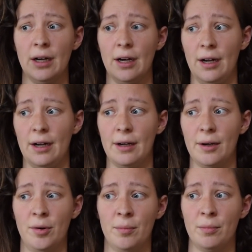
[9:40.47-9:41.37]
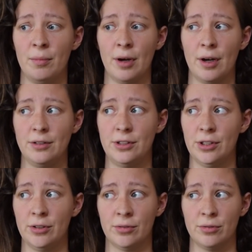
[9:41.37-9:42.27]

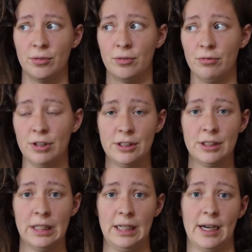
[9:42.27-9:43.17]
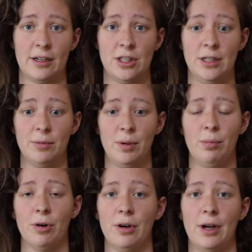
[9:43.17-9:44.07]
Until recently, actually, we
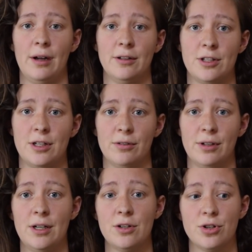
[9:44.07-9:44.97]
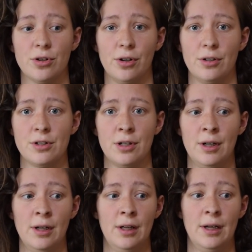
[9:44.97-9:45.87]
were still insured
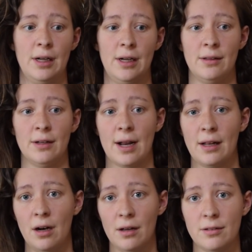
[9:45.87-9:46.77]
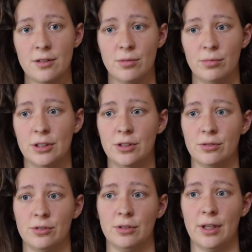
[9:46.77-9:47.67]
in the Netherlands, which
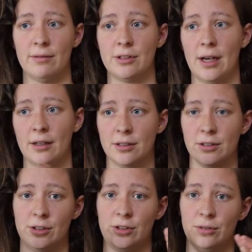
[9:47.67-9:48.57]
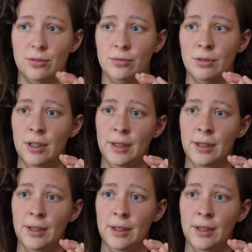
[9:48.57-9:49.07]
also gave us access to